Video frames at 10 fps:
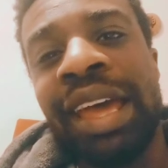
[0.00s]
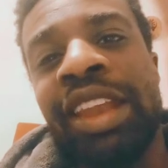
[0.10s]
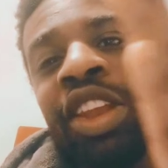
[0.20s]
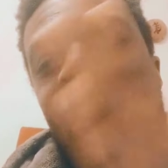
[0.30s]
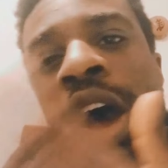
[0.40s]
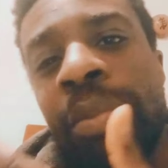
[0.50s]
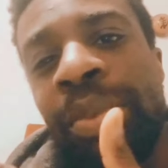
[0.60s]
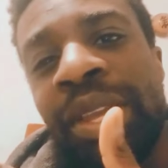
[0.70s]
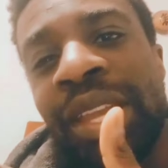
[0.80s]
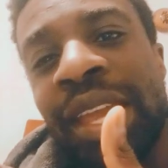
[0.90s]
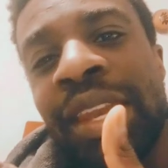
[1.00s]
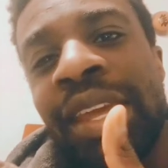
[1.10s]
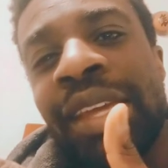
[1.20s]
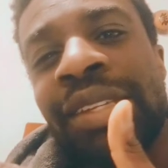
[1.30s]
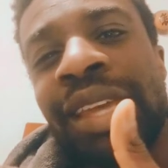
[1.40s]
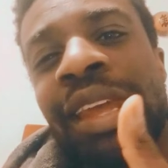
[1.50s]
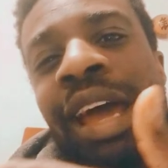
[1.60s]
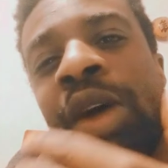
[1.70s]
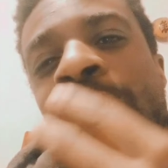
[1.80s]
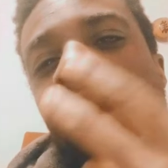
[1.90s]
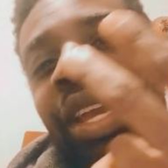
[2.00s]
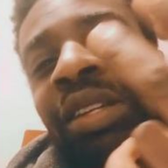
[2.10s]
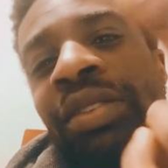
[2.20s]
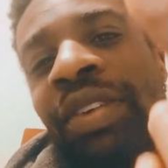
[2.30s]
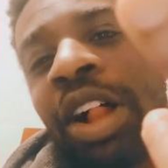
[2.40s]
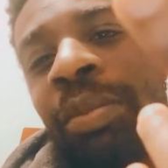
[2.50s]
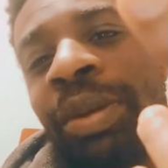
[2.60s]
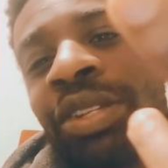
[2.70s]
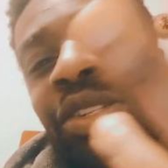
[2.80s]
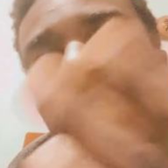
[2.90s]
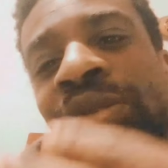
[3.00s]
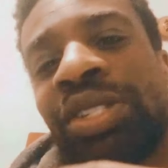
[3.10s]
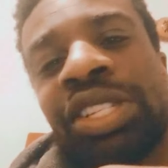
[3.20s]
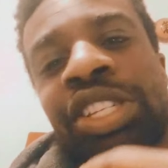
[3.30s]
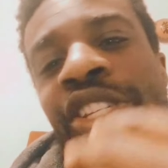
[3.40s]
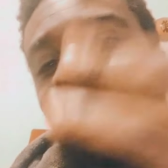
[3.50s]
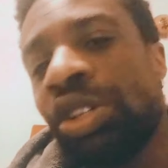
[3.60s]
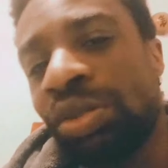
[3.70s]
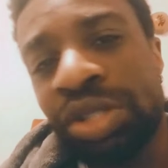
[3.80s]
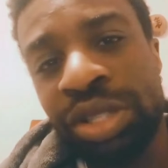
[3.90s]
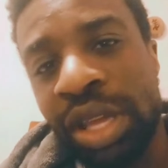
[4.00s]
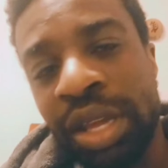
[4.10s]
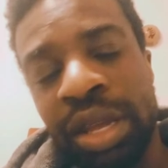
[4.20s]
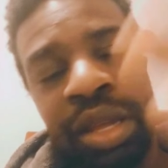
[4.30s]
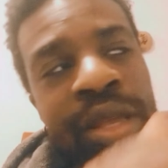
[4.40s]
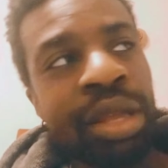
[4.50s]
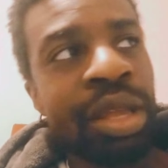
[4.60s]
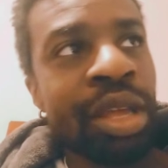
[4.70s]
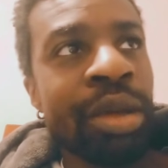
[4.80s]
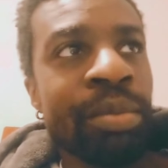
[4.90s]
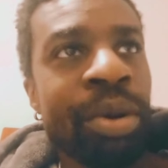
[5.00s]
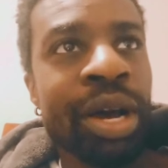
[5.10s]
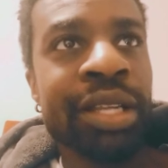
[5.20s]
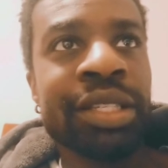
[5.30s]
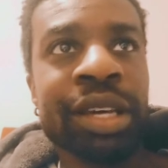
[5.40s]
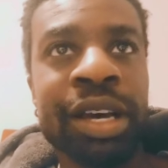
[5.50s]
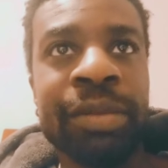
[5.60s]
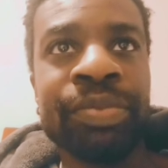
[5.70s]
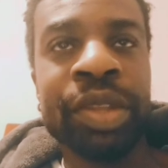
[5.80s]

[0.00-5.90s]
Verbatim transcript: and not being in it and how what it can develop into it's a huge thing but um,